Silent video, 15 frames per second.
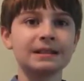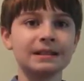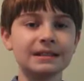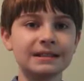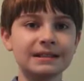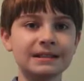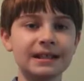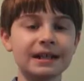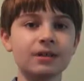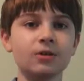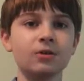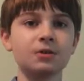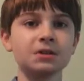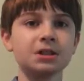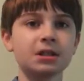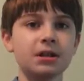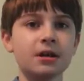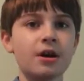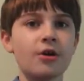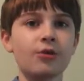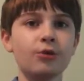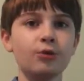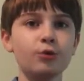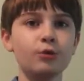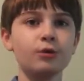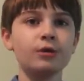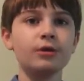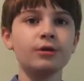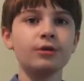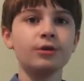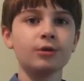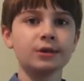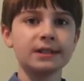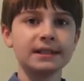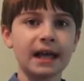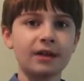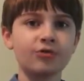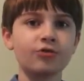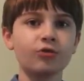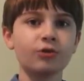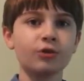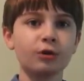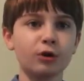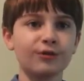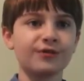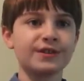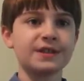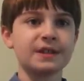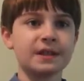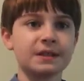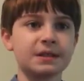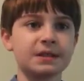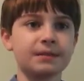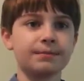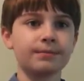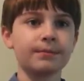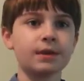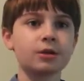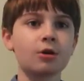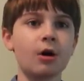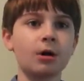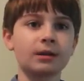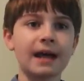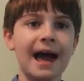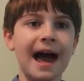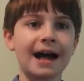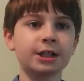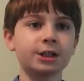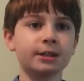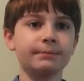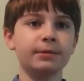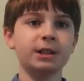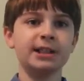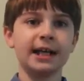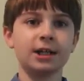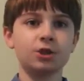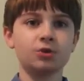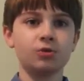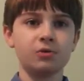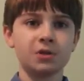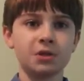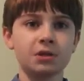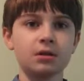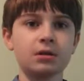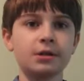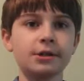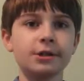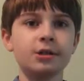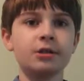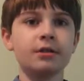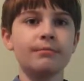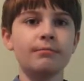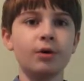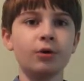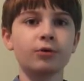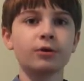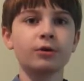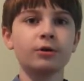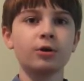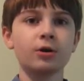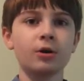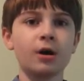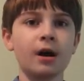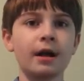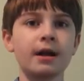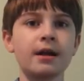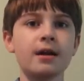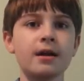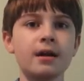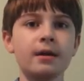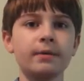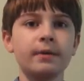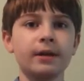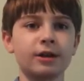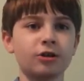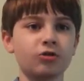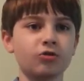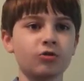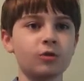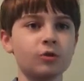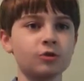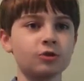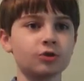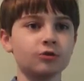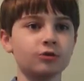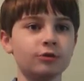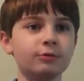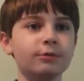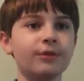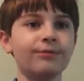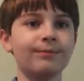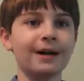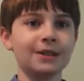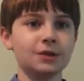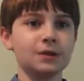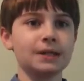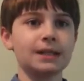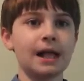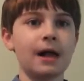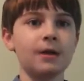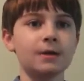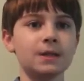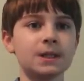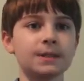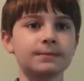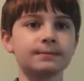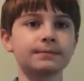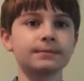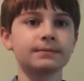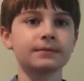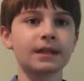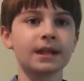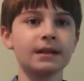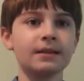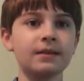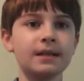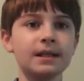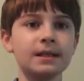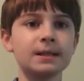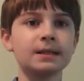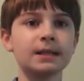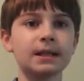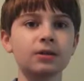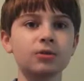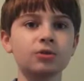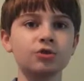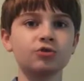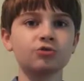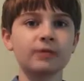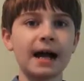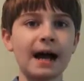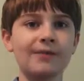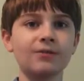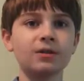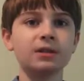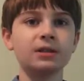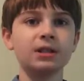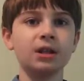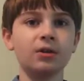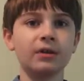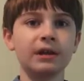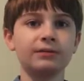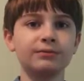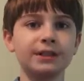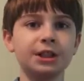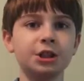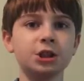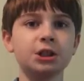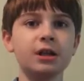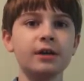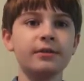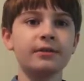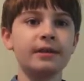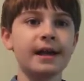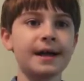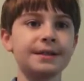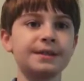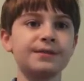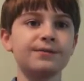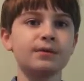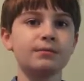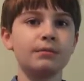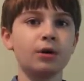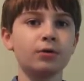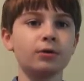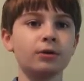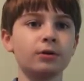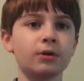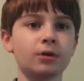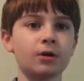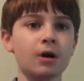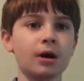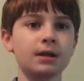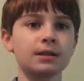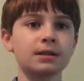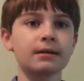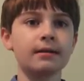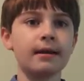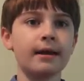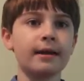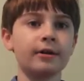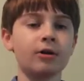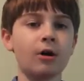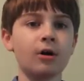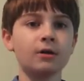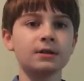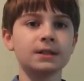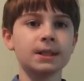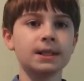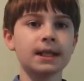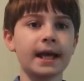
signals through your central nervous system, called action potentials, to the motor neuron that controls a group of muscle cells. These signals travel until they reach the ends of the motor neurons and causes